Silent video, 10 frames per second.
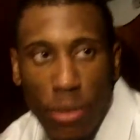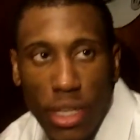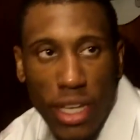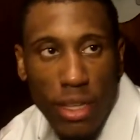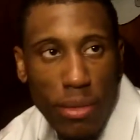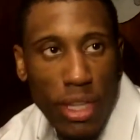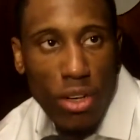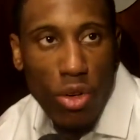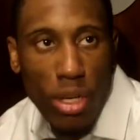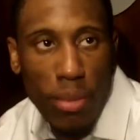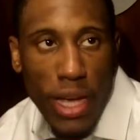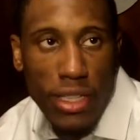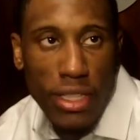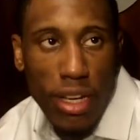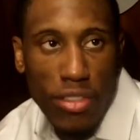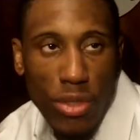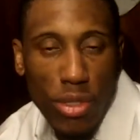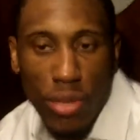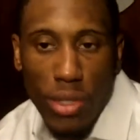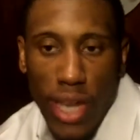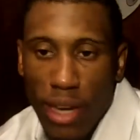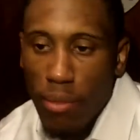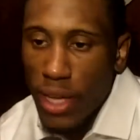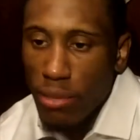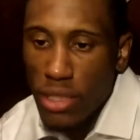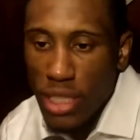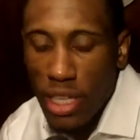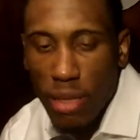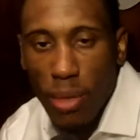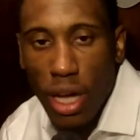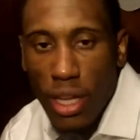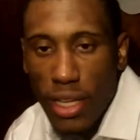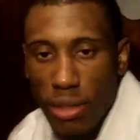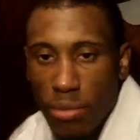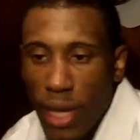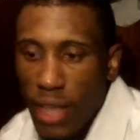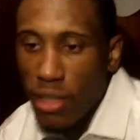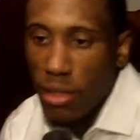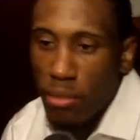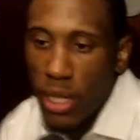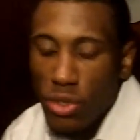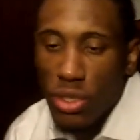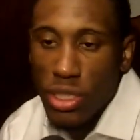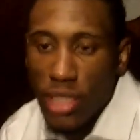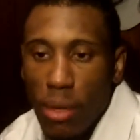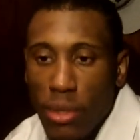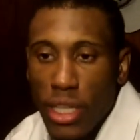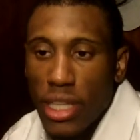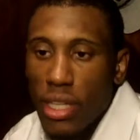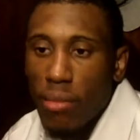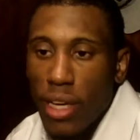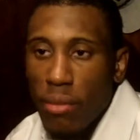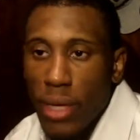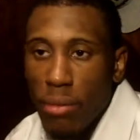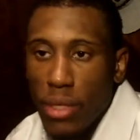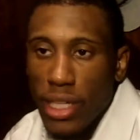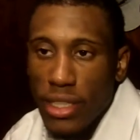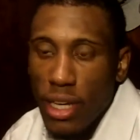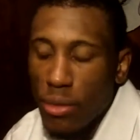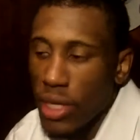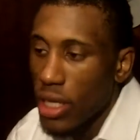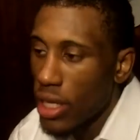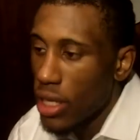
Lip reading: We didn't let them get the pass. So we kind of made them just kick the ball up back to the top of the key and make them make plays that way.